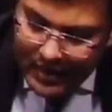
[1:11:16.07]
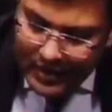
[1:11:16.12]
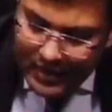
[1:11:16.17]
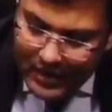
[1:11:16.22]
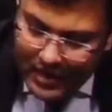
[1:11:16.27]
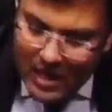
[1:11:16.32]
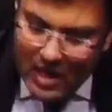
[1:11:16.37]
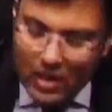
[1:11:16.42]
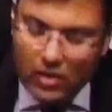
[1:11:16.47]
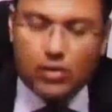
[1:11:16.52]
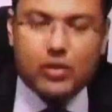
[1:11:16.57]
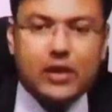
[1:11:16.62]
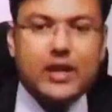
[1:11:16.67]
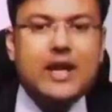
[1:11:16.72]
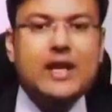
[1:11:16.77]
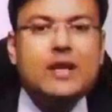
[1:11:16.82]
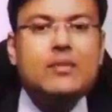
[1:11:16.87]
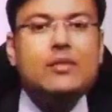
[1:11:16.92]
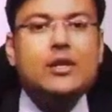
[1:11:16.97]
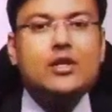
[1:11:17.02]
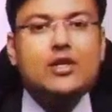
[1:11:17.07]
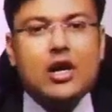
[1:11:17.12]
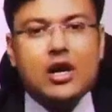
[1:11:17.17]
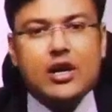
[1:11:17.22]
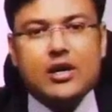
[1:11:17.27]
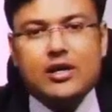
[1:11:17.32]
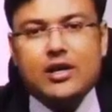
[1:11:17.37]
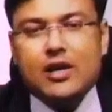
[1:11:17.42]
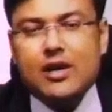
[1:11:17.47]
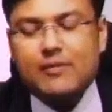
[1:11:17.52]
Now in
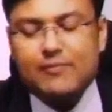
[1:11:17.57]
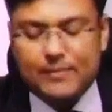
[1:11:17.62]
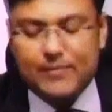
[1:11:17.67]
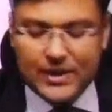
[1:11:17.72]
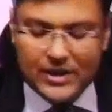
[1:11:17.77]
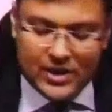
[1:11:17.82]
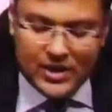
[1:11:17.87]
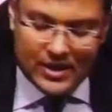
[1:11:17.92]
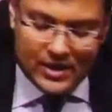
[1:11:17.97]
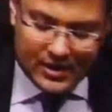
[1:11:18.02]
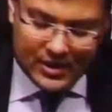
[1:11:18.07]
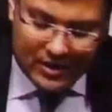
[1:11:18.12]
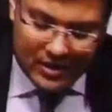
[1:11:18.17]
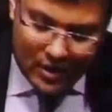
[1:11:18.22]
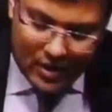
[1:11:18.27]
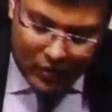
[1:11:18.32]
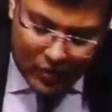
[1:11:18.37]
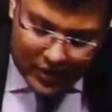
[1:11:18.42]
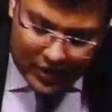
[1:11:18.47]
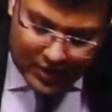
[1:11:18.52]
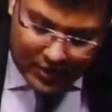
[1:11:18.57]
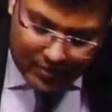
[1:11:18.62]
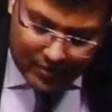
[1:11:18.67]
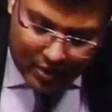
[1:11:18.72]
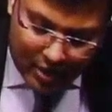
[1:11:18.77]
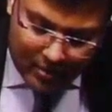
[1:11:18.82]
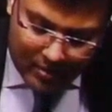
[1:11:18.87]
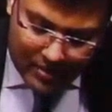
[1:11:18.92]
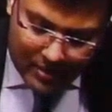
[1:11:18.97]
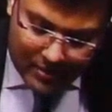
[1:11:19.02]
majority of patients, what's the
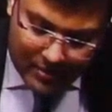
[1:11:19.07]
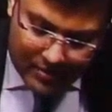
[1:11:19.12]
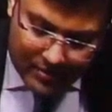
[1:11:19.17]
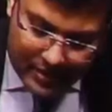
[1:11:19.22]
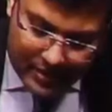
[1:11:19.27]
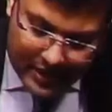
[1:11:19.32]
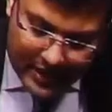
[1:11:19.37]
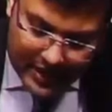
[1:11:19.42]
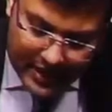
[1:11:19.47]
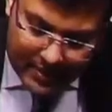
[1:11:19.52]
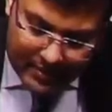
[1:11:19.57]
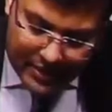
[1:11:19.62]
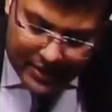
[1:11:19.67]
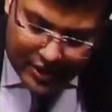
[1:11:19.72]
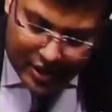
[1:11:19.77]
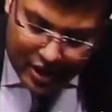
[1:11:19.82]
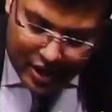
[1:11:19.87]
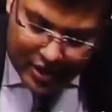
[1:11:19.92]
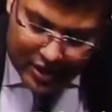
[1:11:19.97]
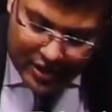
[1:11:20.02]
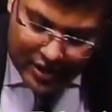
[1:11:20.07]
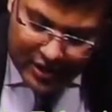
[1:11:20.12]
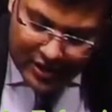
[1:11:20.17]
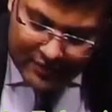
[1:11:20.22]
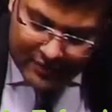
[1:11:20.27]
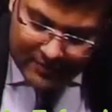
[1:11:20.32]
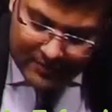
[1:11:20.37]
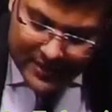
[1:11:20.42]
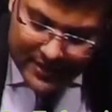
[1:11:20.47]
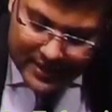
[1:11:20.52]
problem? In majority
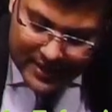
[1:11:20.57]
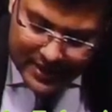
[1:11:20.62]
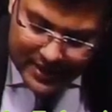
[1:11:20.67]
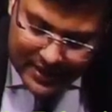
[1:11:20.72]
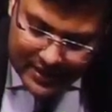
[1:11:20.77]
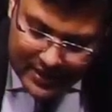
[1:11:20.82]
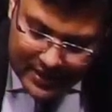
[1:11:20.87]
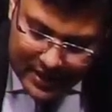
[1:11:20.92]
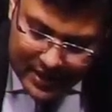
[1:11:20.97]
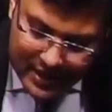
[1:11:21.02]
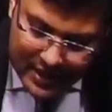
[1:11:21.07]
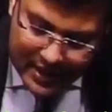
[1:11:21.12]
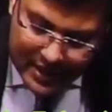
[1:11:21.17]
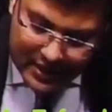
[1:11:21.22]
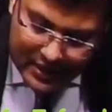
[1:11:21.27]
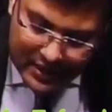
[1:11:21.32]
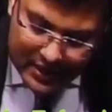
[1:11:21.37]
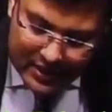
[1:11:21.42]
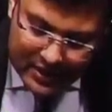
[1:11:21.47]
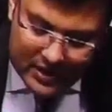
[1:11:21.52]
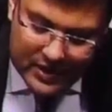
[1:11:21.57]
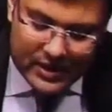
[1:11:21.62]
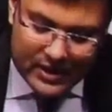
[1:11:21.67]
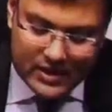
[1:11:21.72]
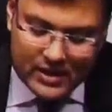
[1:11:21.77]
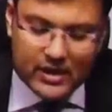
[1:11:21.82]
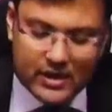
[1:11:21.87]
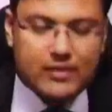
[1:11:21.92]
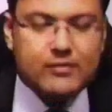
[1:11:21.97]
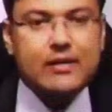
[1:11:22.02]
of patients, the
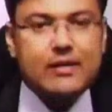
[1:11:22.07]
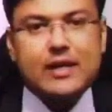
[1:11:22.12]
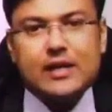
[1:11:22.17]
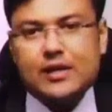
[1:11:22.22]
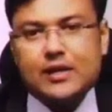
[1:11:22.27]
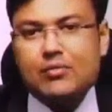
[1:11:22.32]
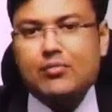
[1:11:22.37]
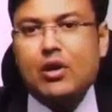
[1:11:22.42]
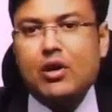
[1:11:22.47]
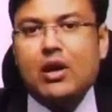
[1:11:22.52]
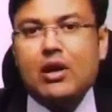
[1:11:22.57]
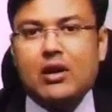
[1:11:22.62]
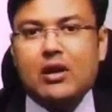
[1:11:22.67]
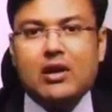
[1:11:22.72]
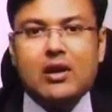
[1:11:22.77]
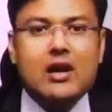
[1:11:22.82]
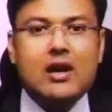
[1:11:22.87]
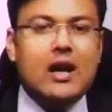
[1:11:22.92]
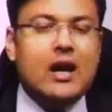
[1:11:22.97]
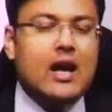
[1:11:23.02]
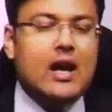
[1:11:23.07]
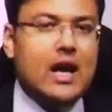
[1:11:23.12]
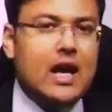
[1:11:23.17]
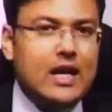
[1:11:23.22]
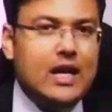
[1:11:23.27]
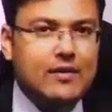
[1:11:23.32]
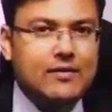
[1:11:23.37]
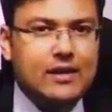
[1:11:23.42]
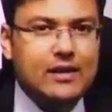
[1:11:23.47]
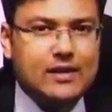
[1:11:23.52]
cyst is very small, and
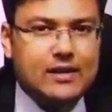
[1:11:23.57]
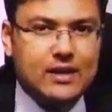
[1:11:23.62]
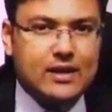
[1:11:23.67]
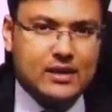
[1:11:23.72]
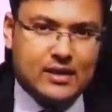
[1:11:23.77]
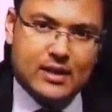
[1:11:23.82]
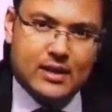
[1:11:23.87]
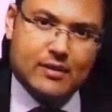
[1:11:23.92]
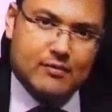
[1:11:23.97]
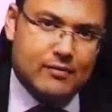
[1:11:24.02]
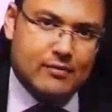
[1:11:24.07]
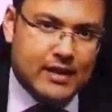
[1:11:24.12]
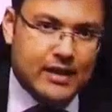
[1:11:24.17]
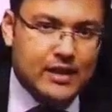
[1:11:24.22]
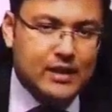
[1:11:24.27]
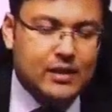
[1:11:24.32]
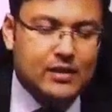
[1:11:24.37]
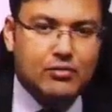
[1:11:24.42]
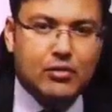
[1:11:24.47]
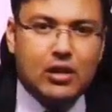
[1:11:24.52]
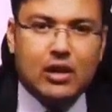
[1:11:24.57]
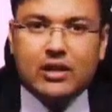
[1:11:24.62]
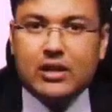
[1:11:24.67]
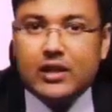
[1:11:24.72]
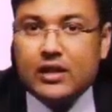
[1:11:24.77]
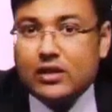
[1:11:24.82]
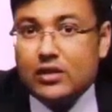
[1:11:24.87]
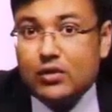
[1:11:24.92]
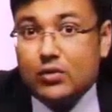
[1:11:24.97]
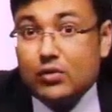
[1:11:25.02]
if the cyst is very small, there
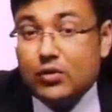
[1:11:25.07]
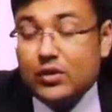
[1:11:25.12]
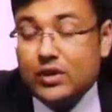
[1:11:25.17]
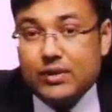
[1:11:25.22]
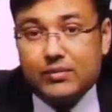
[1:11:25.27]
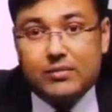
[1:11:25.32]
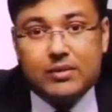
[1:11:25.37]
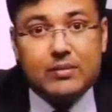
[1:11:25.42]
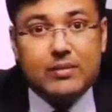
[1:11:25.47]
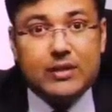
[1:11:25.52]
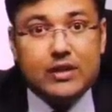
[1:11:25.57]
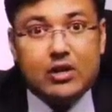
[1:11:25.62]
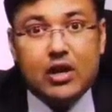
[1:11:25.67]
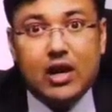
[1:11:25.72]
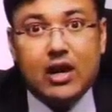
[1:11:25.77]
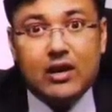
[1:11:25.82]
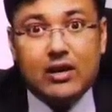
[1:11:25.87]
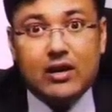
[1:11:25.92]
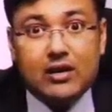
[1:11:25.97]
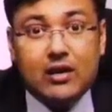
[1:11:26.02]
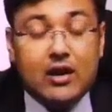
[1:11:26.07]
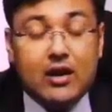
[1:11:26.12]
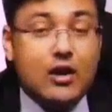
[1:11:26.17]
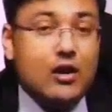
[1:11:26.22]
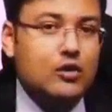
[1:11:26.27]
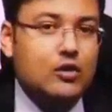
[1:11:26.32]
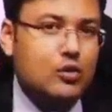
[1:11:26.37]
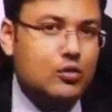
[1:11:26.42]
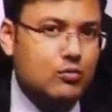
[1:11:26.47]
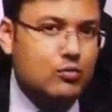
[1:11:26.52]
is no symptom at all.
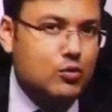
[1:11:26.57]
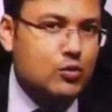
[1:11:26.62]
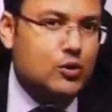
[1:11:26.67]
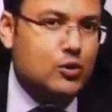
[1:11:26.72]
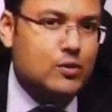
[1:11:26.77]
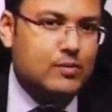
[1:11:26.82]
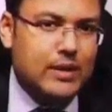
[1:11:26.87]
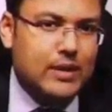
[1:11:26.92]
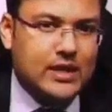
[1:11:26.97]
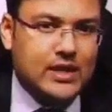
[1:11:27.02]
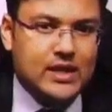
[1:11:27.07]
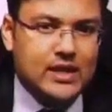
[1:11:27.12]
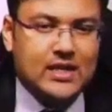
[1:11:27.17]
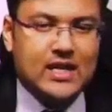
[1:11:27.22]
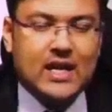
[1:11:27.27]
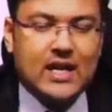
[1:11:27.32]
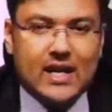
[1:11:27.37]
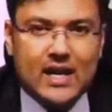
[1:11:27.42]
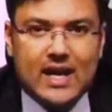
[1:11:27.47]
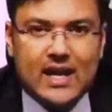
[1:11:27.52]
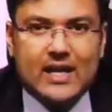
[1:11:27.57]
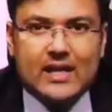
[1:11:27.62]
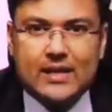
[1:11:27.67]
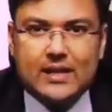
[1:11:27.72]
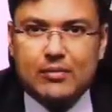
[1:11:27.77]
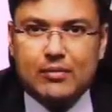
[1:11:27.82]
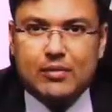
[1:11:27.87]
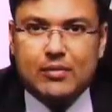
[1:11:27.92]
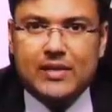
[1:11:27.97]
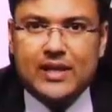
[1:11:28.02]
So most patients are
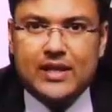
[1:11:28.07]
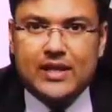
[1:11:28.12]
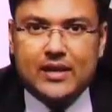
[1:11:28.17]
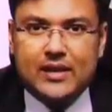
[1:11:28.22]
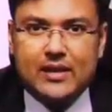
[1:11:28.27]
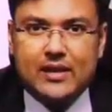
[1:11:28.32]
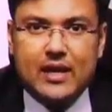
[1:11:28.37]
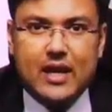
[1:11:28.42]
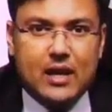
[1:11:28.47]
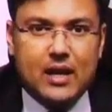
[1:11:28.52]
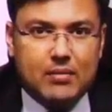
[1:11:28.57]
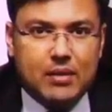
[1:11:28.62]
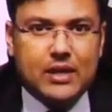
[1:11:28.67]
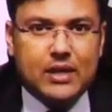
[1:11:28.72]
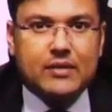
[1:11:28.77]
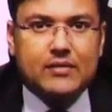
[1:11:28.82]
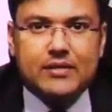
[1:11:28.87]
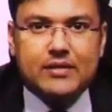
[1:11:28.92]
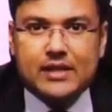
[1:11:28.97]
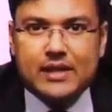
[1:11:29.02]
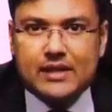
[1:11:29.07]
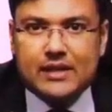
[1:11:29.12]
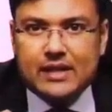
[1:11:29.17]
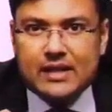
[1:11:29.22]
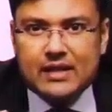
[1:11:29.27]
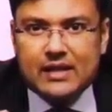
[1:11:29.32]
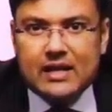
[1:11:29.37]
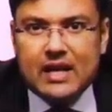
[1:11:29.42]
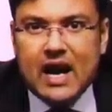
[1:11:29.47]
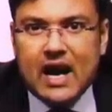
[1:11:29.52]
asymptomatic. But if cyst
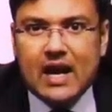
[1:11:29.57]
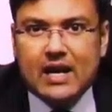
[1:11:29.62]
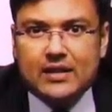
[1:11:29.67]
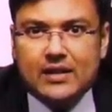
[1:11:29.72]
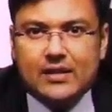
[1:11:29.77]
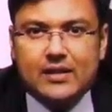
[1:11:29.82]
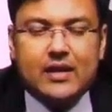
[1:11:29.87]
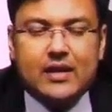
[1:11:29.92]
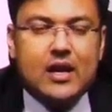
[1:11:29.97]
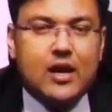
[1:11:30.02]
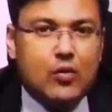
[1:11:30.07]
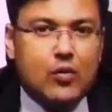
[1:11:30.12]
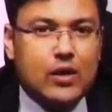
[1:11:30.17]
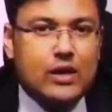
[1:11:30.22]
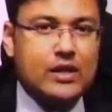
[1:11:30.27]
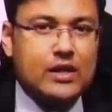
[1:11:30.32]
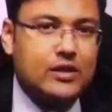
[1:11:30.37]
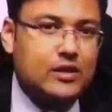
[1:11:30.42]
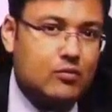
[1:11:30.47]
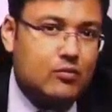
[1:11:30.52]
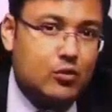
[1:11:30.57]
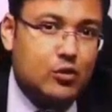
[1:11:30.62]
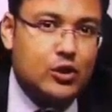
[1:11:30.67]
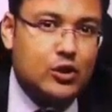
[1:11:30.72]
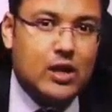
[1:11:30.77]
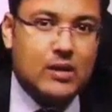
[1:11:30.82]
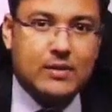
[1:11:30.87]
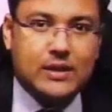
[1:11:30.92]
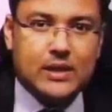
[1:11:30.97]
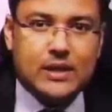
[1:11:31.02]
is large, what is the most
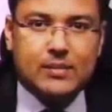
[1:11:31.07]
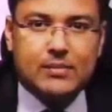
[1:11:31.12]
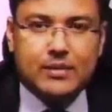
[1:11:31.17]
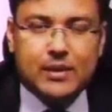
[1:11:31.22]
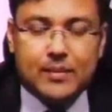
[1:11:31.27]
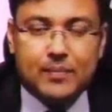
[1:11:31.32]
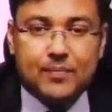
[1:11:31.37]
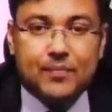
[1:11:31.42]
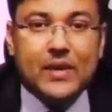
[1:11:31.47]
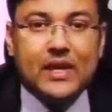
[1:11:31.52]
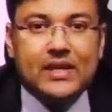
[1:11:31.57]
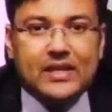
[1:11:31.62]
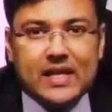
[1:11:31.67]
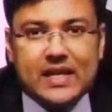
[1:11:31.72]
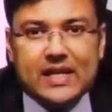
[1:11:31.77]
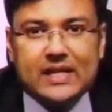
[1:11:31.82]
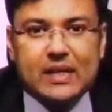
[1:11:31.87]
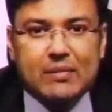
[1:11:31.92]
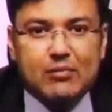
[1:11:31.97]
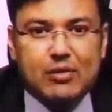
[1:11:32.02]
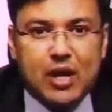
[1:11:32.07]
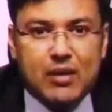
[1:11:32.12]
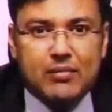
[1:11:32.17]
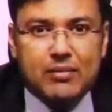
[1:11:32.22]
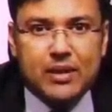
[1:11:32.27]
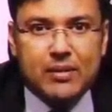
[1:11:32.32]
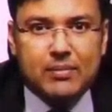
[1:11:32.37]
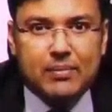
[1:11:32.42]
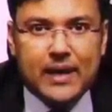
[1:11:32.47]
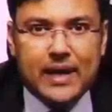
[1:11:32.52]
common symptom? There is
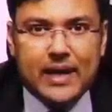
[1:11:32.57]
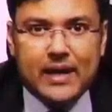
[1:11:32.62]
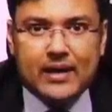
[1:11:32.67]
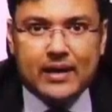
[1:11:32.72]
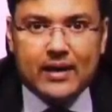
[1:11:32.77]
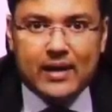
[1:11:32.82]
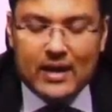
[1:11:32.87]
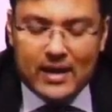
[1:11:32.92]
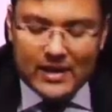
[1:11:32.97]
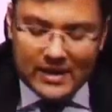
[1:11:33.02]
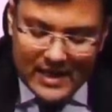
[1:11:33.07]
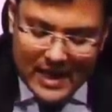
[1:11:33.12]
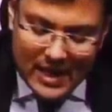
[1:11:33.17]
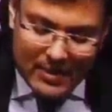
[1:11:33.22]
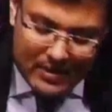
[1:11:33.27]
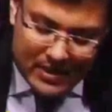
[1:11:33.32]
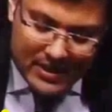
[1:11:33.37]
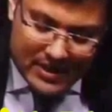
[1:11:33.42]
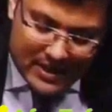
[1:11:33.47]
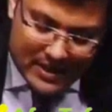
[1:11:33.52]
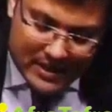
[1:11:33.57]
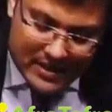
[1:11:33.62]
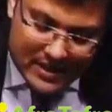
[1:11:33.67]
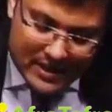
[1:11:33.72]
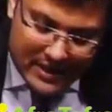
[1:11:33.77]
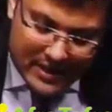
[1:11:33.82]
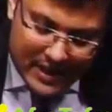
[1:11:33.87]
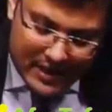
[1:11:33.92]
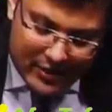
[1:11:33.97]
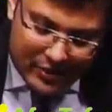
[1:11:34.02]
abdominal pain. Simultaneously,
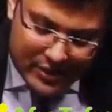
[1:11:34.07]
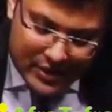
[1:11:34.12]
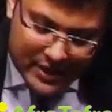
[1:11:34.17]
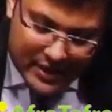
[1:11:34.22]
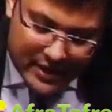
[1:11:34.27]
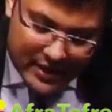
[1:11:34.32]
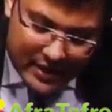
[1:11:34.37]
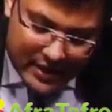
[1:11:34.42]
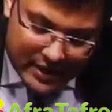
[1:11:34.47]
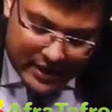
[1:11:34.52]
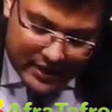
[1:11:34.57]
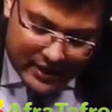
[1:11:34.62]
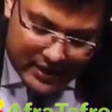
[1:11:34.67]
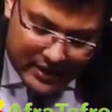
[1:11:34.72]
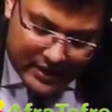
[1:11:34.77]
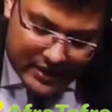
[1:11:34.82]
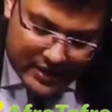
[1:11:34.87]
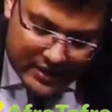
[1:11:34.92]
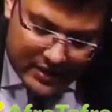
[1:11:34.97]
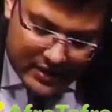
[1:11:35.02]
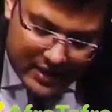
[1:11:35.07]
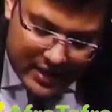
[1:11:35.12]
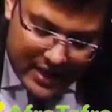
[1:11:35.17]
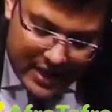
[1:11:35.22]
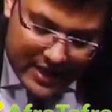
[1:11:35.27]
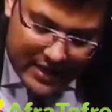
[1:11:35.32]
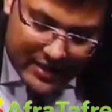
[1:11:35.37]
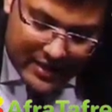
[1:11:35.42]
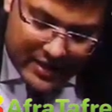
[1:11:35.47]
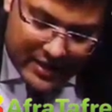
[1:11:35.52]
can you see this is the
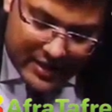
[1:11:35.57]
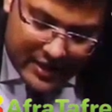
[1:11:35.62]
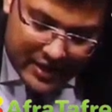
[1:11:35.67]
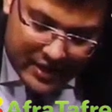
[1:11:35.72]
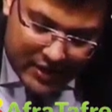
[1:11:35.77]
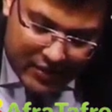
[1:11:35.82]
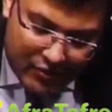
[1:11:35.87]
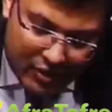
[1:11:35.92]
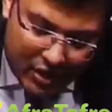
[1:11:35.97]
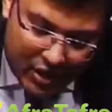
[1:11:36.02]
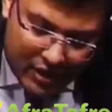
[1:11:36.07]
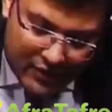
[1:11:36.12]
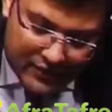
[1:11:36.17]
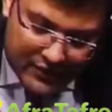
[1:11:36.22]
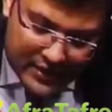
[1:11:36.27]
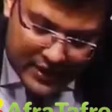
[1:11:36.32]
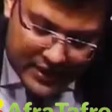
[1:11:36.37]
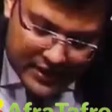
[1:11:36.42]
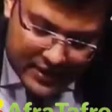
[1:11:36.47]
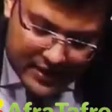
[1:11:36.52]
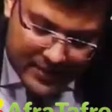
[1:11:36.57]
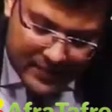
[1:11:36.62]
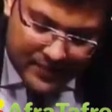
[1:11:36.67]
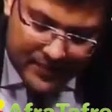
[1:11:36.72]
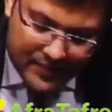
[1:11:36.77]
anterior wall of cyst?